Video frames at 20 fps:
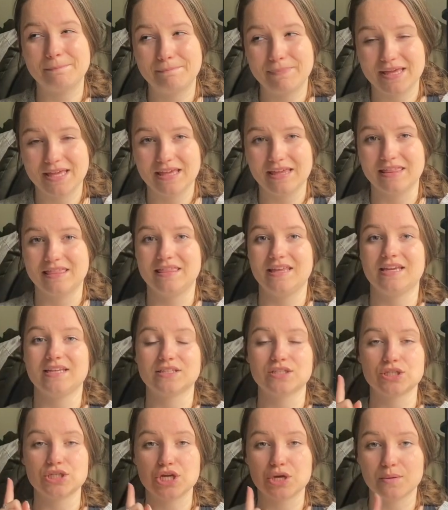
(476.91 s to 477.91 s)
big
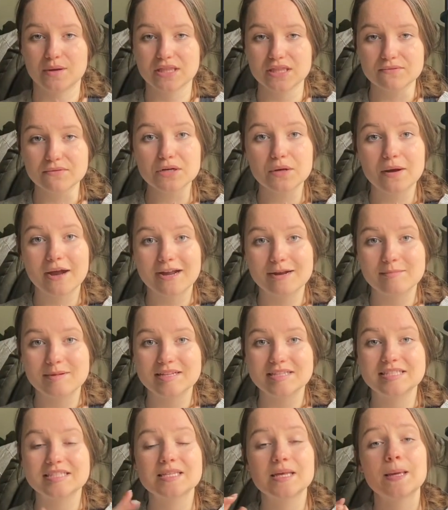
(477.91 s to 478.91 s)
things: knowing the
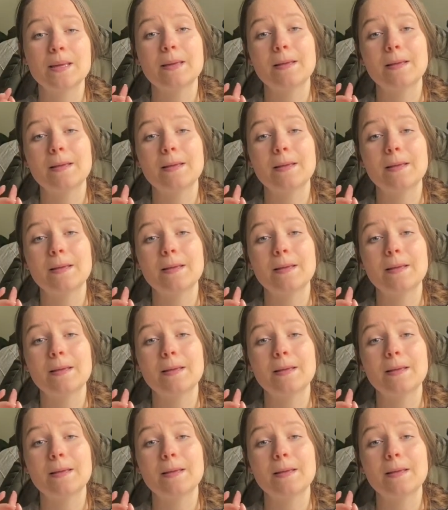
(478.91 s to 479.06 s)
requirements,